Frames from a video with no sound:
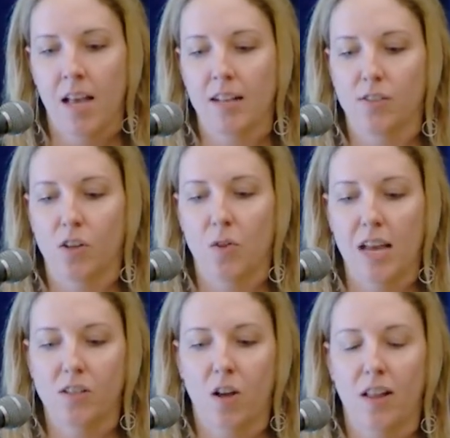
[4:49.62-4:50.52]
And so
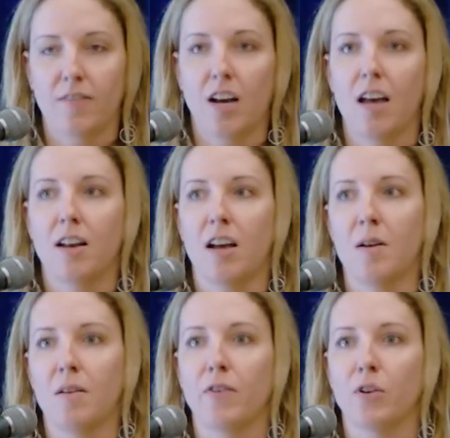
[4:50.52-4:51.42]
that's all I've got.
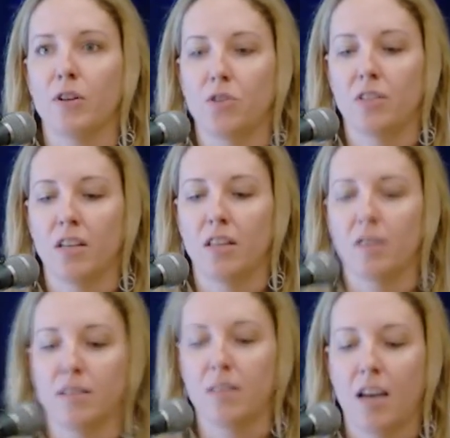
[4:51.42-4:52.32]
If you're interested in
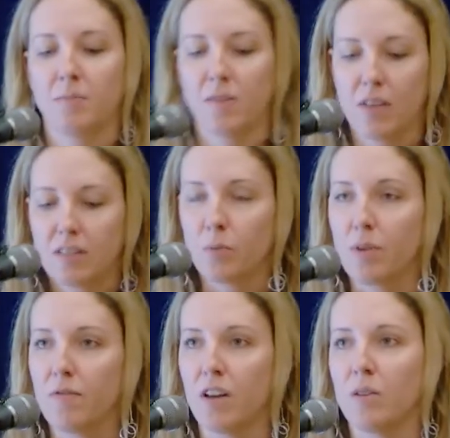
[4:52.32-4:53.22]
those types of things that
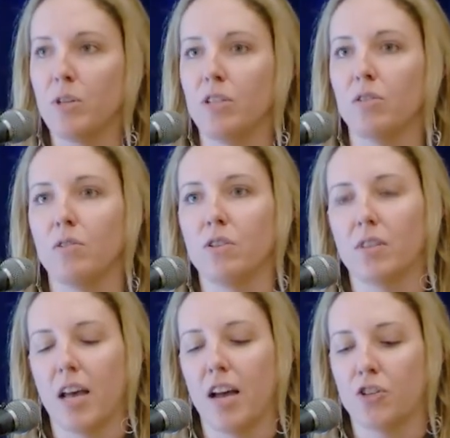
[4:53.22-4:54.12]
we fund, we do use
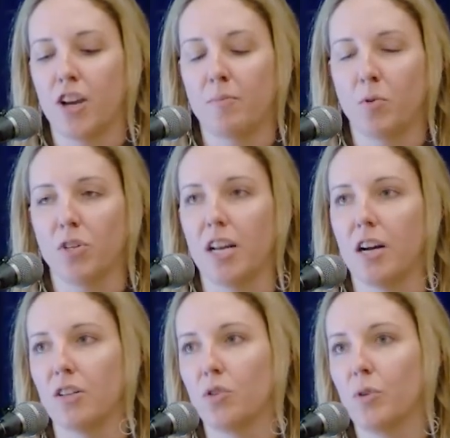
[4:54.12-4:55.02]
the hashtag #MoreData
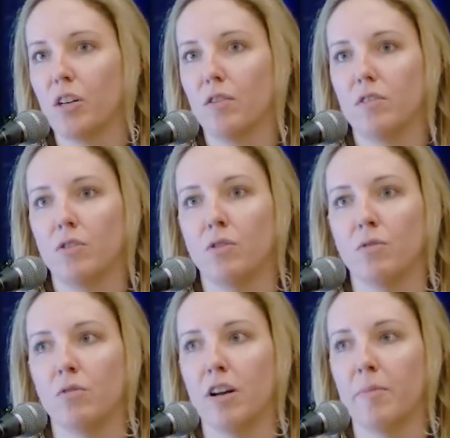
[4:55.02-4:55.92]
on Twitter
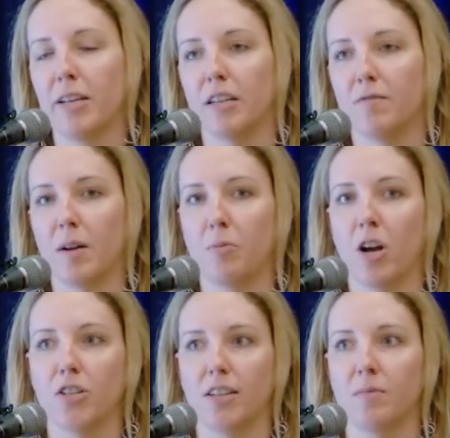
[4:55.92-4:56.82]
to identify
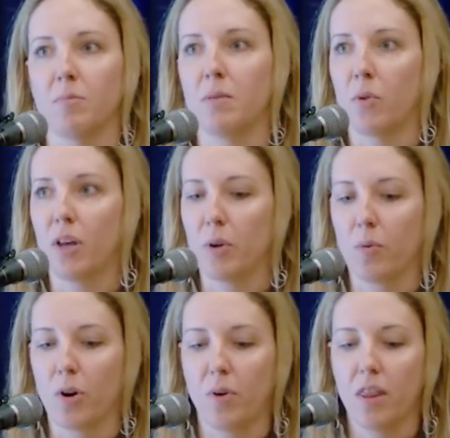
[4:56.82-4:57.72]
projects and people that we
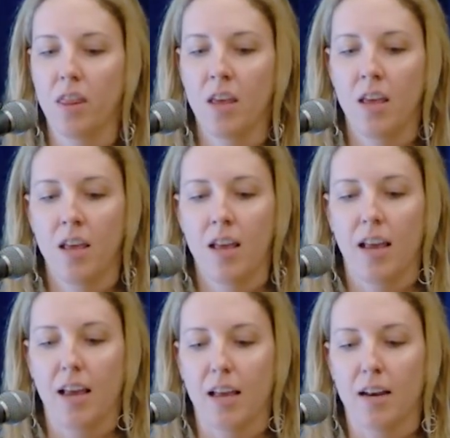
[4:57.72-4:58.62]
work with.
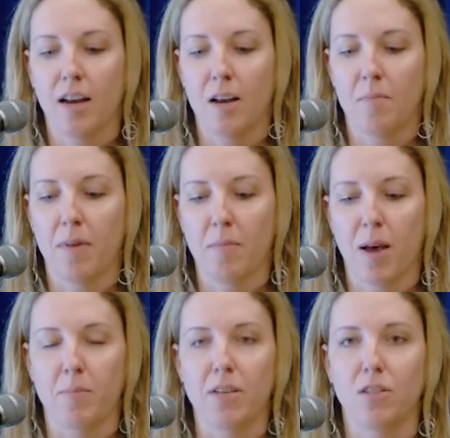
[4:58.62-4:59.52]
And I'm
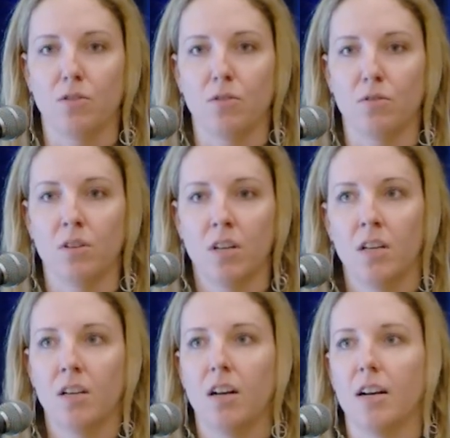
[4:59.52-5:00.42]
happy to
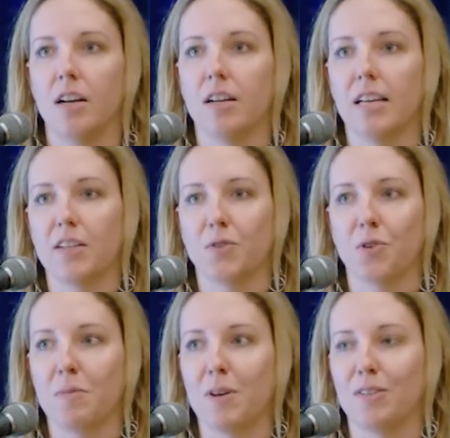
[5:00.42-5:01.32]
answer
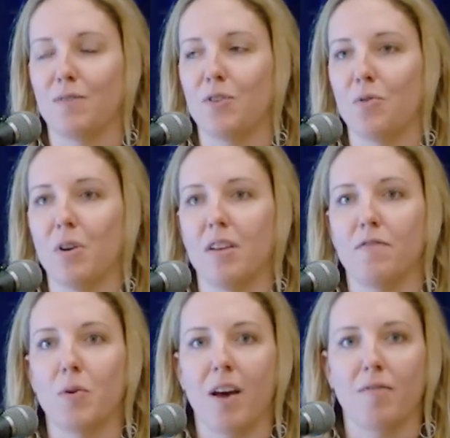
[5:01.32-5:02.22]
emails if
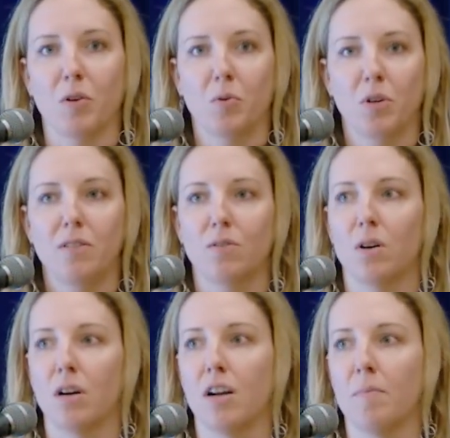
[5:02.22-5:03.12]
you have inquiries
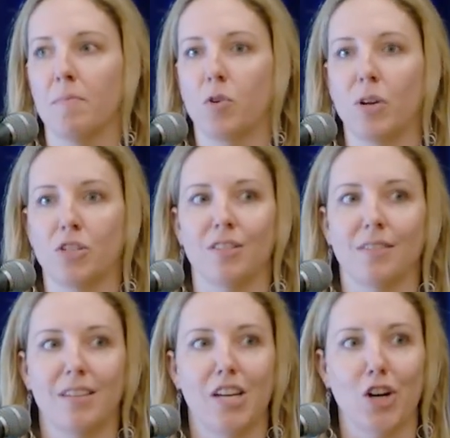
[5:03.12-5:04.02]
or
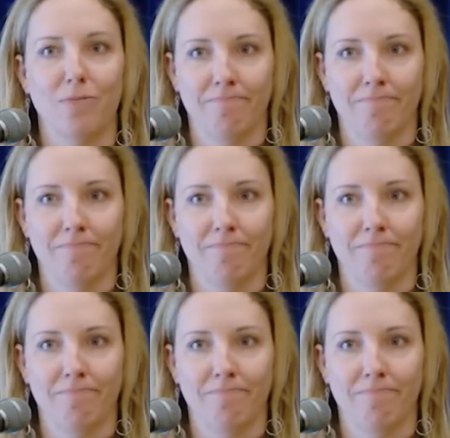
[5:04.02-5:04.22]
questions here.